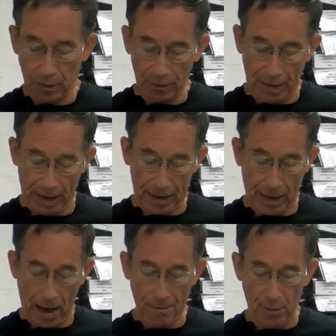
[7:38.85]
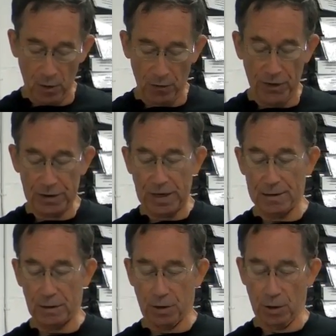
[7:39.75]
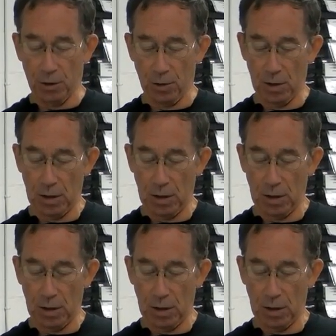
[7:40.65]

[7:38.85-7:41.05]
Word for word: Then I move the set screw